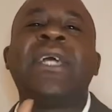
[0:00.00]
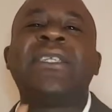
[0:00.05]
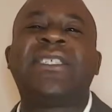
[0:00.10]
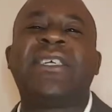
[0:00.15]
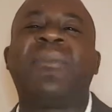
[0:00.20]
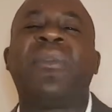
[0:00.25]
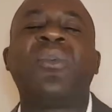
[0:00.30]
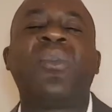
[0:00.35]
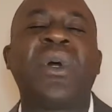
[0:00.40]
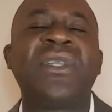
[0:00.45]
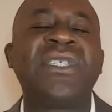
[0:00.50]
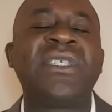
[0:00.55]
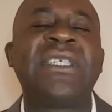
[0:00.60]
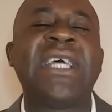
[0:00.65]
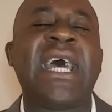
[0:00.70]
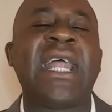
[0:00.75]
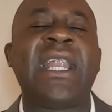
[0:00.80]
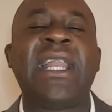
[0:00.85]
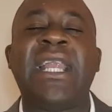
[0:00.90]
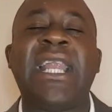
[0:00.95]
Someone once
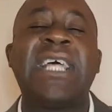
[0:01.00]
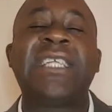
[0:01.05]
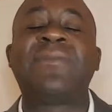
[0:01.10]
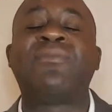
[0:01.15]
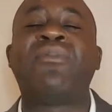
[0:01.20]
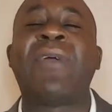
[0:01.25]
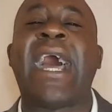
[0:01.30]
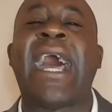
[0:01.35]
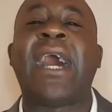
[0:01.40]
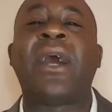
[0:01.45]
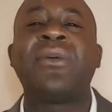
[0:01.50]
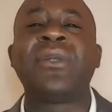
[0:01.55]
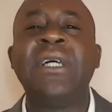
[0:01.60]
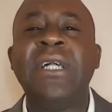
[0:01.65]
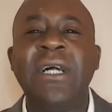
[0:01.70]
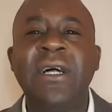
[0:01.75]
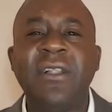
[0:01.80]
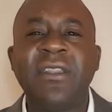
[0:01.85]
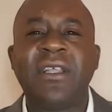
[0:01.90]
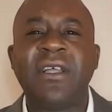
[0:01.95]
said, Les Brown,
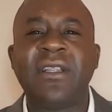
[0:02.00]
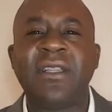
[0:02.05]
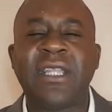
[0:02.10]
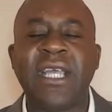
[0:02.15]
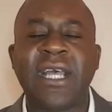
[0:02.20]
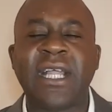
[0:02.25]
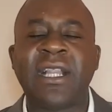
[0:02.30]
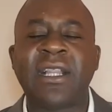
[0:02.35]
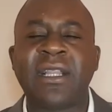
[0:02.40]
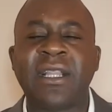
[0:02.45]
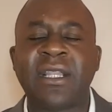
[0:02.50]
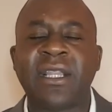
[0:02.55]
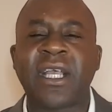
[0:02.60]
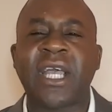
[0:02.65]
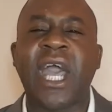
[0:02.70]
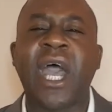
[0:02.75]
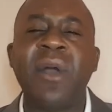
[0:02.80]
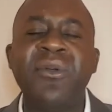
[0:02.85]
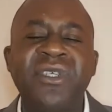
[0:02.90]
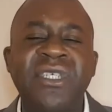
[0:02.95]
the
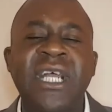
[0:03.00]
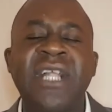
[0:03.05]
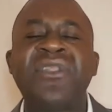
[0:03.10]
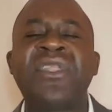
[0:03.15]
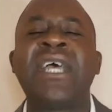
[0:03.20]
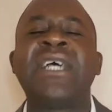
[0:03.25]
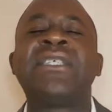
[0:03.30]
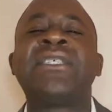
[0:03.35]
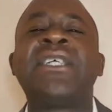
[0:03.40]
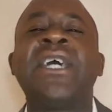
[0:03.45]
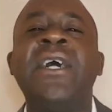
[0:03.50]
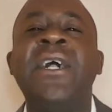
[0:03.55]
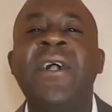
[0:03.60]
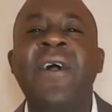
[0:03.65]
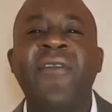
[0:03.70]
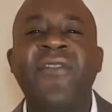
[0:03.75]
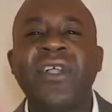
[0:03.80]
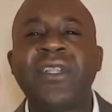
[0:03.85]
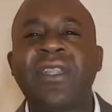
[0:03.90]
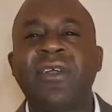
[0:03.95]
coach said this, that
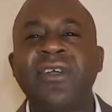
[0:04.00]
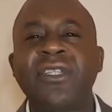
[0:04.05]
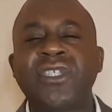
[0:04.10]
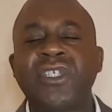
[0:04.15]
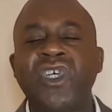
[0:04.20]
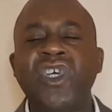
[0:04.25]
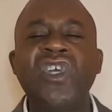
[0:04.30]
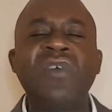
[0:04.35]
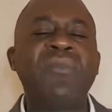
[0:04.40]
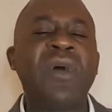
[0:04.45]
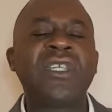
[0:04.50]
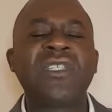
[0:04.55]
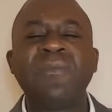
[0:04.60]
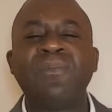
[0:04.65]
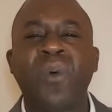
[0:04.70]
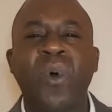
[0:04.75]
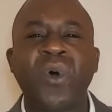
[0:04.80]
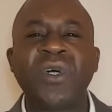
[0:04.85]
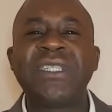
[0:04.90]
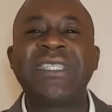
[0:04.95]
there are 2 most
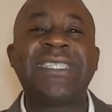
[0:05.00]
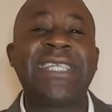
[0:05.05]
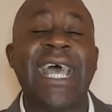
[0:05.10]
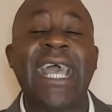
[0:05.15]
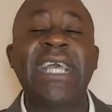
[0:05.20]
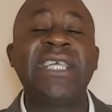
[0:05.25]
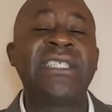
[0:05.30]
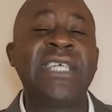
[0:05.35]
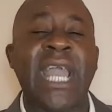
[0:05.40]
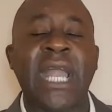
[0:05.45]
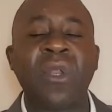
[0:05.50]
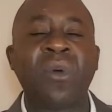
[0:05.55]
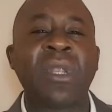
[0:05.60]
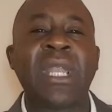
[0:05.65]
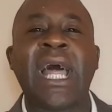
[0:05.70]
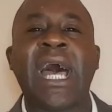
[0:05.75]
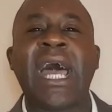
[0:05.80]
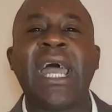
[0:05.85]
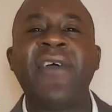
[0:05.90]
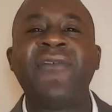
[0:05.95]
important days in your
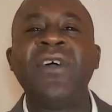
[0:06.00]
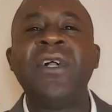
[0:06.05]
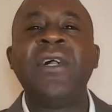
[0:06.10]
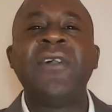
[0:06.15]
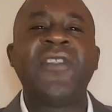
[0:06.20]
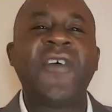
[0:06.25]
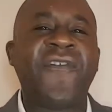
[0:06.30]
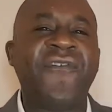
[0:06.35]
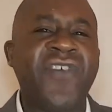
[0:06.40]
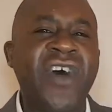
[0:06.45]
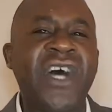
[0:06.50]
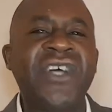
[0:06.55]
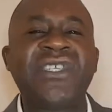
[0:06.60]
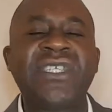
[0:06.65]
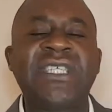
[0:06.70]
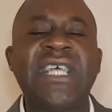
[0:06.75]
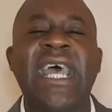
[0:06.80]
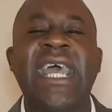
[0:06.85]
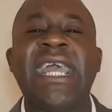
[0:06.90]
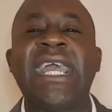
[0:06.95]
life. The
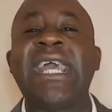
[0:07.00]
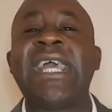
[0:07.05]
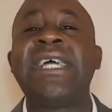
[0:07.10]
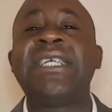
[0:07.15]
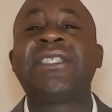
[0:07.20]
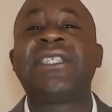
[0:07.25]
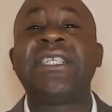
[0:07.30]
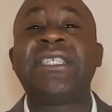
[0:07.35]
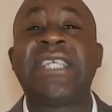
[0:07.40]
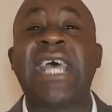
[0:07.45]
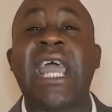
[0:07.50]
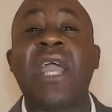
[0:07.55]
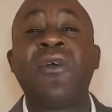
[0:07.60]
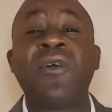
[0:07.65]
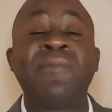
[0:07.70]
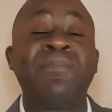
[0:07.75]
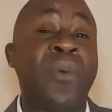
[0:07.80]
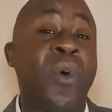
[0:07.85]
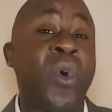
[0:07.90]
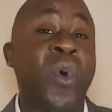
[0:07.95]
first day is the day you
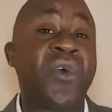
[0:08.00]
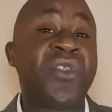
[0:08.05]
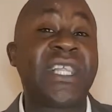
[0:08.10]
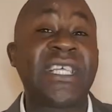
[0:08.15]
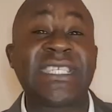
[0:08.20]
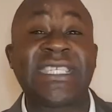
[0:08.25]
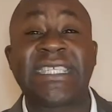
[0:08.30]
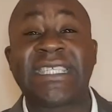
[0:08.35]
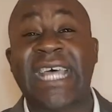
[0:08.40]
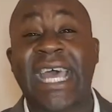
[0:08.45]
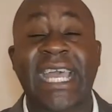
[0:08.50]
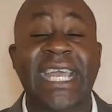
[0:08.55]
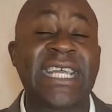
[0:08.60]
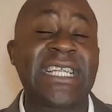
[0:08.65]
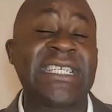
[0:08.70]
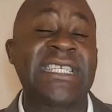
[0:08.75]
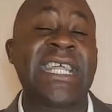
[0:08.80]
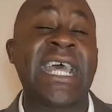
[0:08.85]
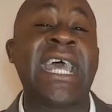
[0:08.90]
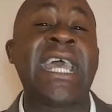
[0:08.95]
were born. The
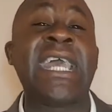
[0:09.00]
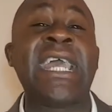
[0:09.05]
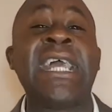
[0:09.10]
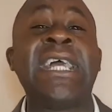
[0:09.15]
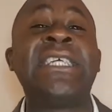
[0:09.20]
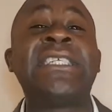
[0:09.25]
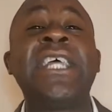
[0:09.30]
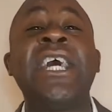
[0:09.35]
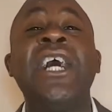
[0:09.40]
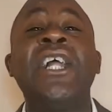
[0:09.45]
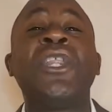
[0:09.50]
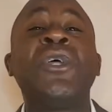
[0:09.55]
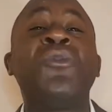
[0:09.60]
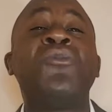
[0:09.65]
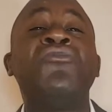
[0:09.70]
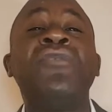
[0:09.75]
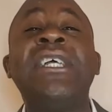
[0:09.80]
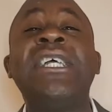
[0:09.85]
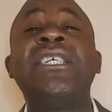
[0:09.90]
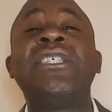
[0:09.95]
second day is the
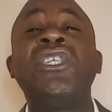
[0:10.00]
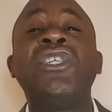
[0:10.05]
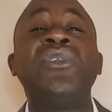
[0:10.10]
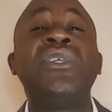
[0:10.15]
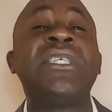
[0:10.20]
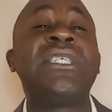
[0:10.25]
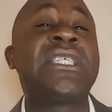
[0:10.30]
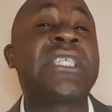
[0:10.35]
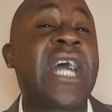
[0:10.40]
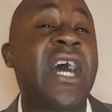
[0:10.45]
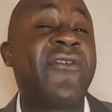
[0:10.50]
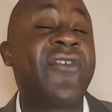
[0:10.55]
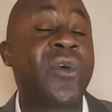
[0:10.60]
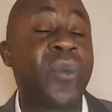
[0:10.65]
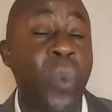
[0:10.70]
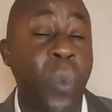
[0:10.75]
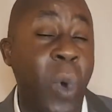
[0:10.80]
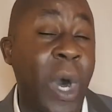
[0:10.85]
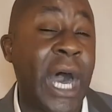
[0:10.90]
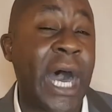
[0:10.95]
reason you discover
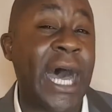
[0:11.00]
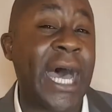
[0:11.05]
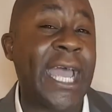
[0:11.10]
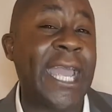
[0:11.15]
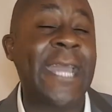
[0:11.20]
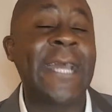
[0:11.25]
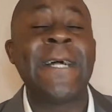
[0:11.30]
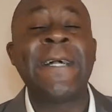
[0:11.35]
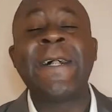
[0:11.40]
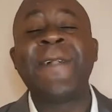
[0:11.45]
why.